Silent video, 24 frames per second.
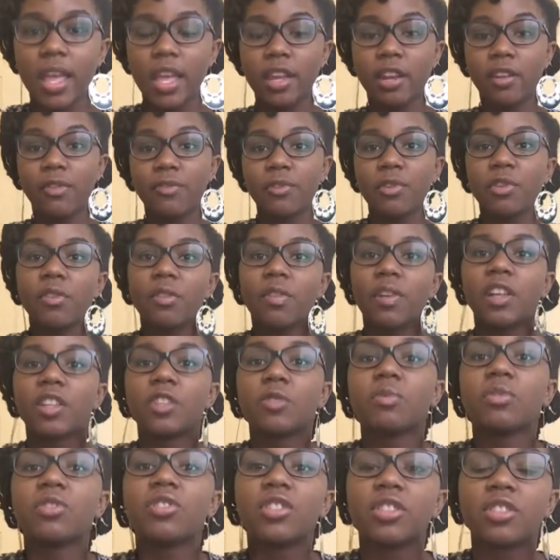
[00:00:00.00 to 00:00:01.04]
a few of
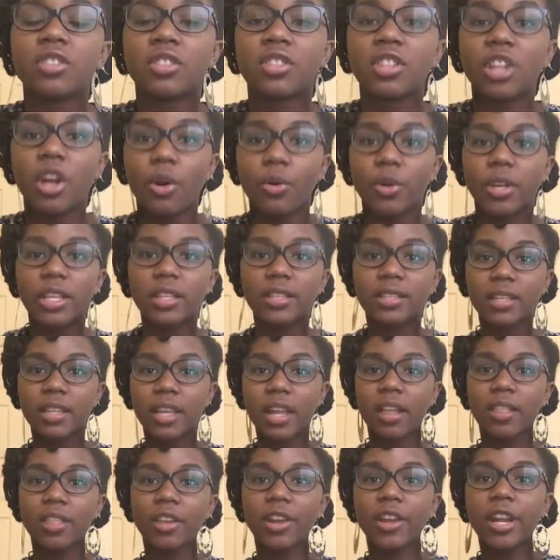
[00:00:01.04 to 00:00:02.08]
us would just get
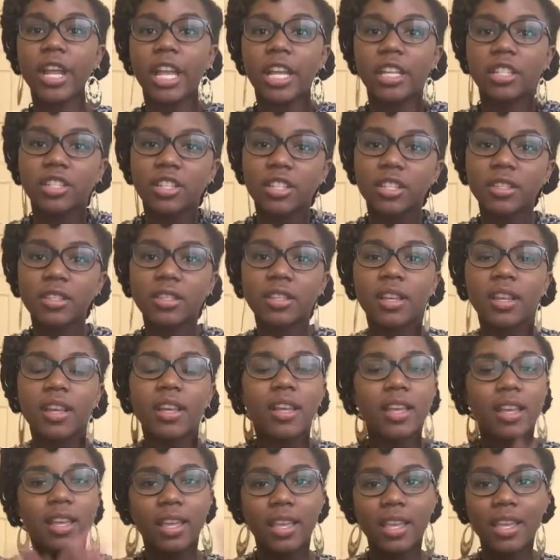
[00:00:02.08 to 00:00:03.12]
together and just
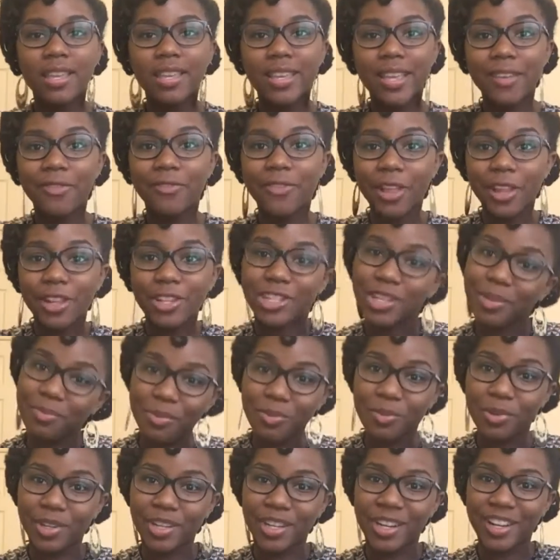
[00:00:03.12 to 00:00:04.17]
eat and fellowship
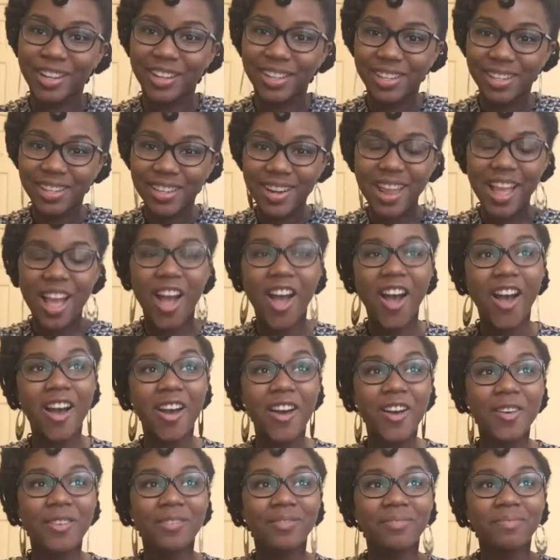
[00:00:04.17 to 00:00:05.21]
with one another.
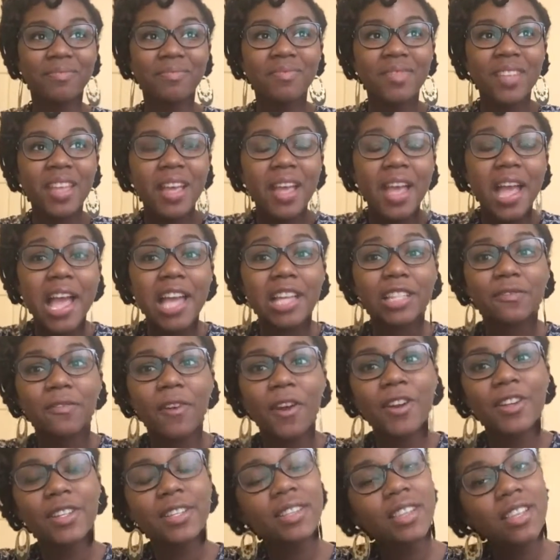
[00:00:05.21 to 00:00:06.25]
As
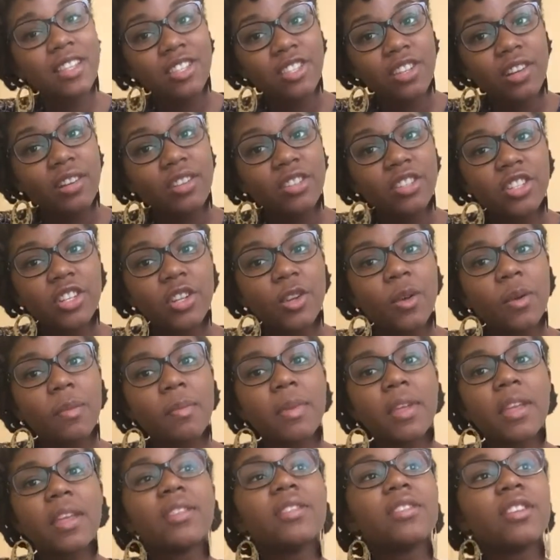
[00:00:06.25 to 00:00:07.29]
far as
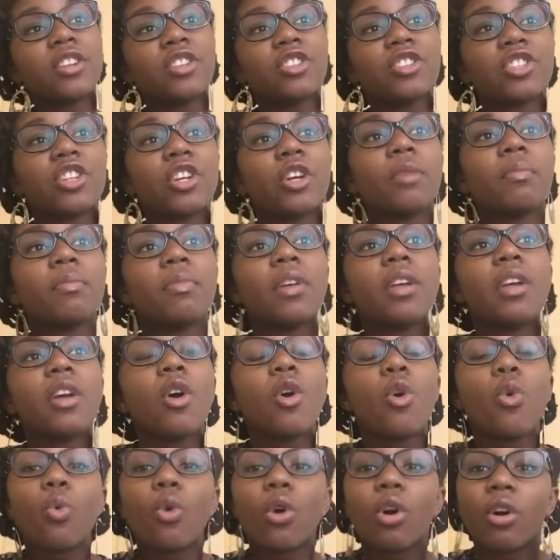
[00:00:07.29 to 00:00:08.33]
internship,
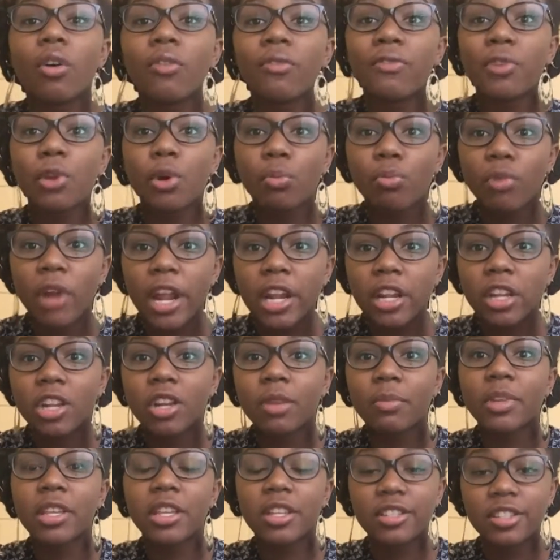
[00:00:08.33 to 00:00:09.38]
well, field
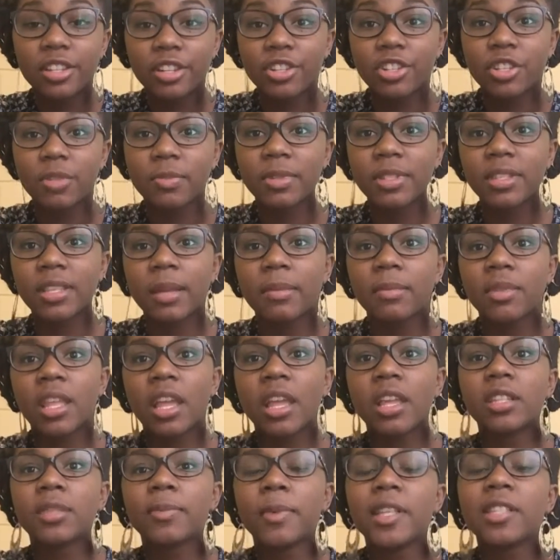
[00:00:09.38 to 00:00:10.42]
practicum and internship, same
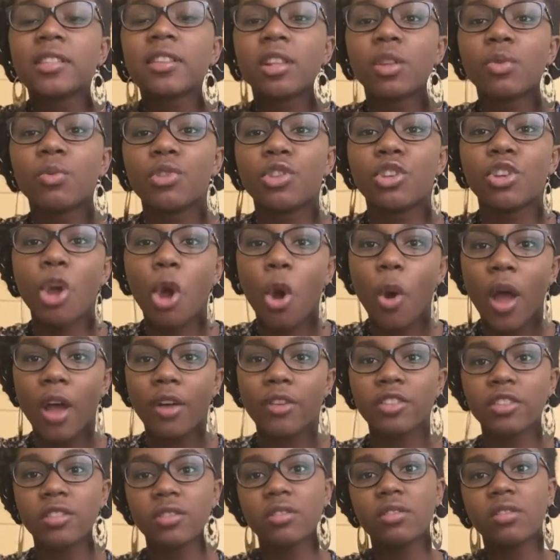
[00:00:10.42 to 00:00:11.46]
thing. It's basically when you go
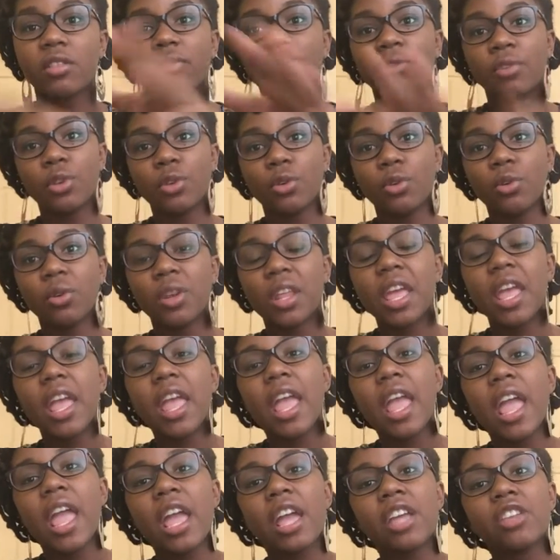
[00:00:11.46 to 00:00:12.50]
out into the field
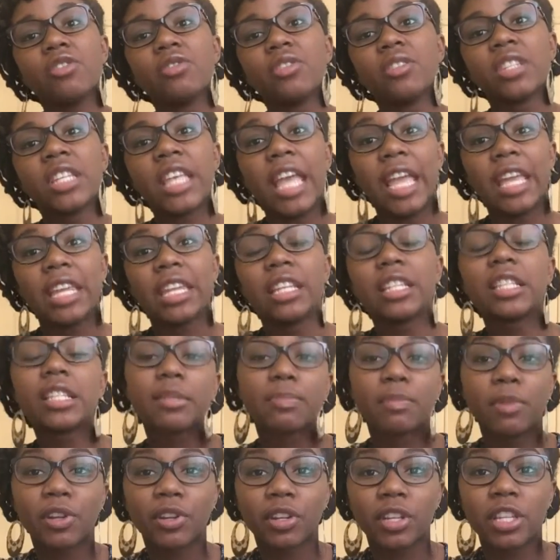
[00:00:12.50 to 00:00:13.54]
and you just gain
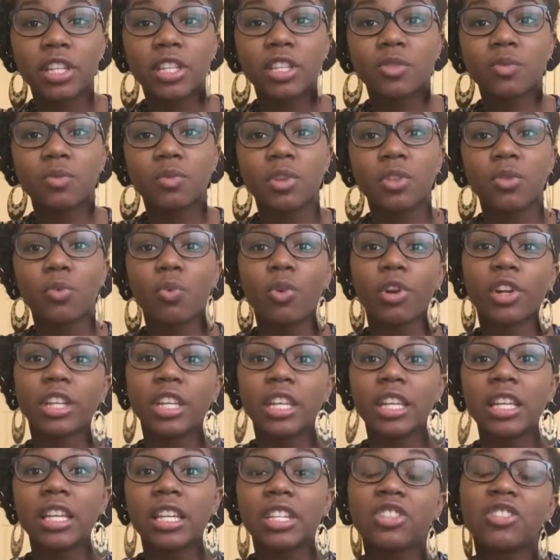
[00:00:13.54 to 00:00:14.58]
experience with
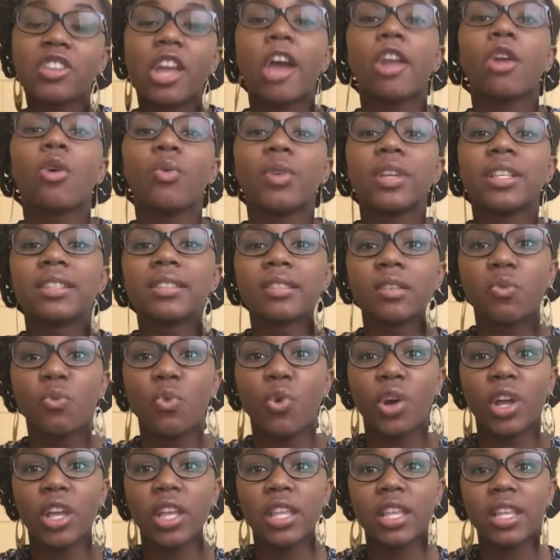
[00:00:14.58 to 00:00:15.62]
working and shadowing
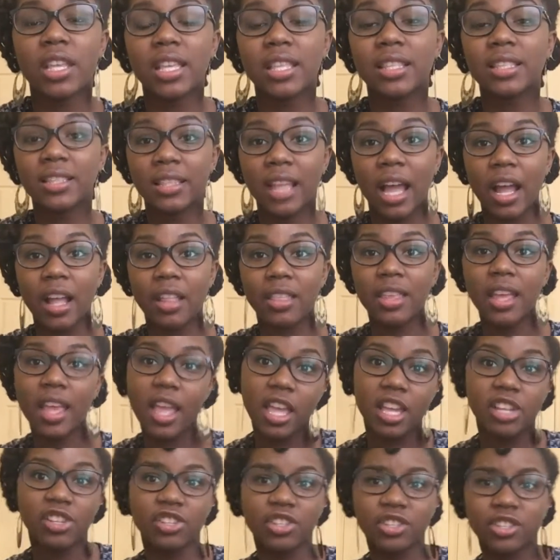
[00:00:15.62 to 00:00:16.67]
someone inside the
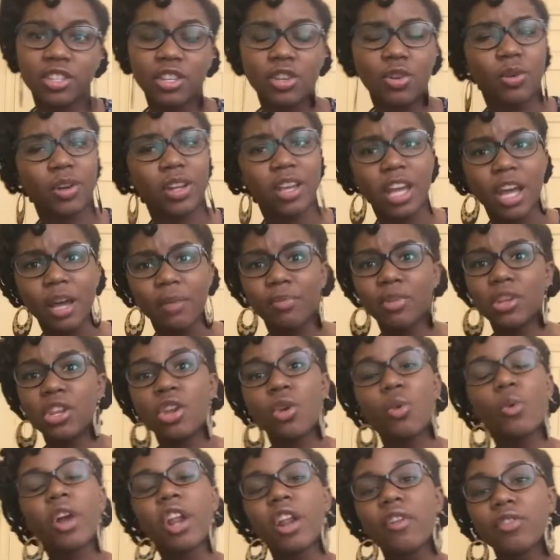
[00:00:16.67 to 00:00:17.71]
agency or the company
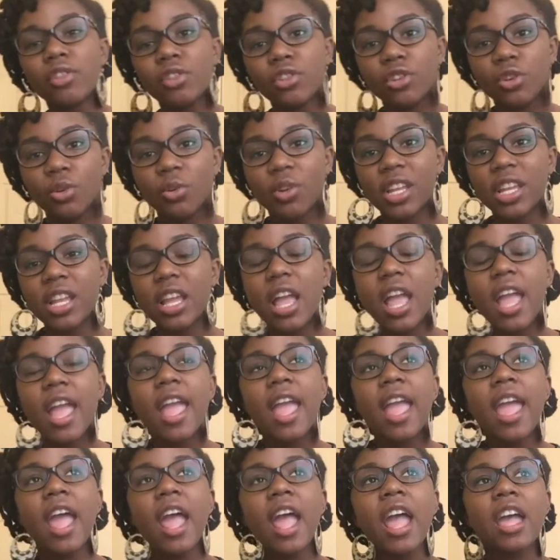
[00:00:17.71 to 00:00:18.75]
or whatever you're doing.
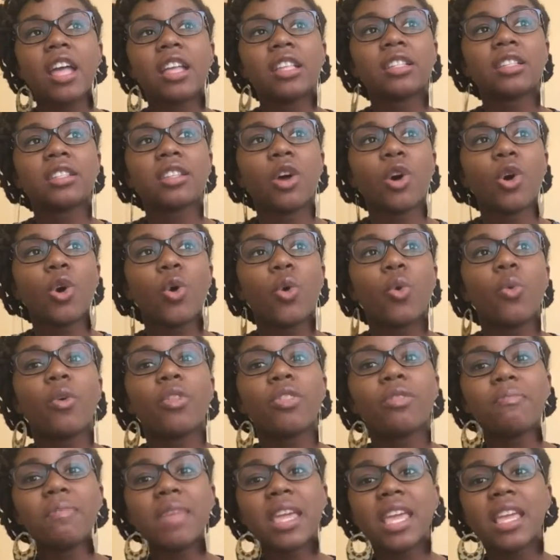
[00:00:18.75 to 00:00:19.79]
And so
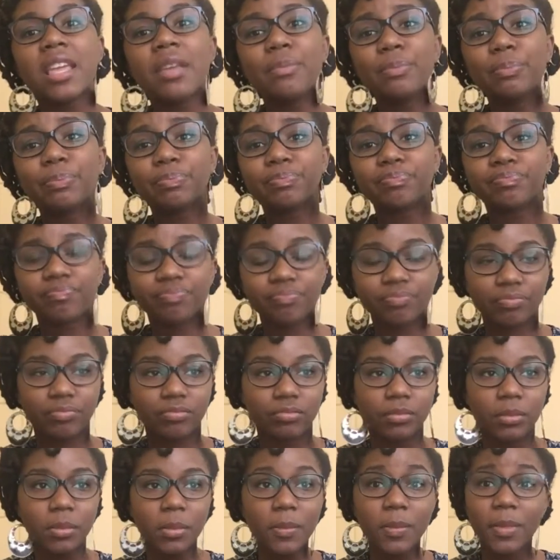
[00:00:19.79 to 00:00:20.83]
with me,
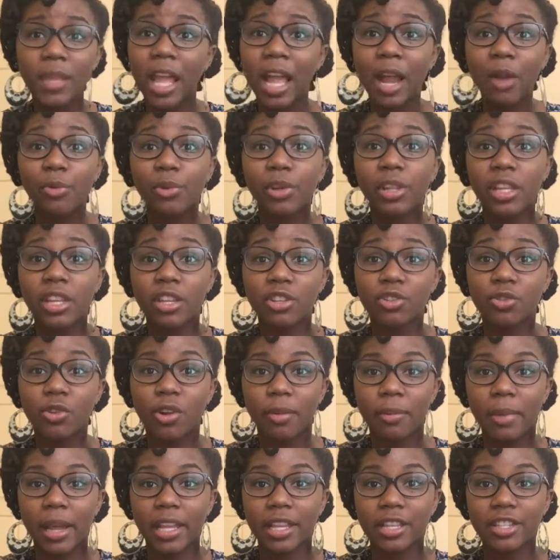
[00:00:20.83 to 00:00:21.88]
I really
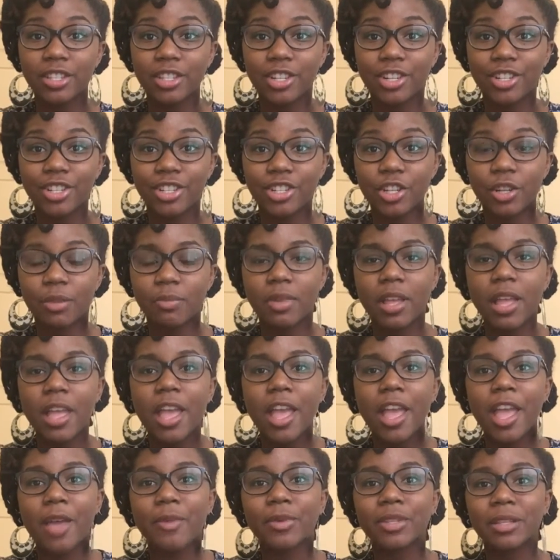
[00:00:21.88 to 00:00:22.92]
enjoyed my internship.
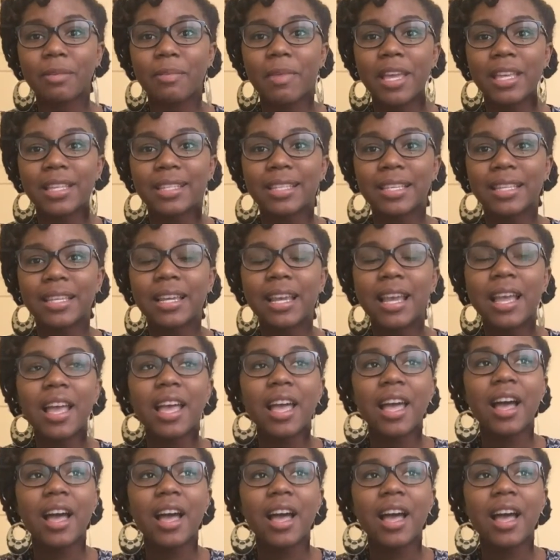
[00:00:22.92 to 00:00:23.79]
It was amazing.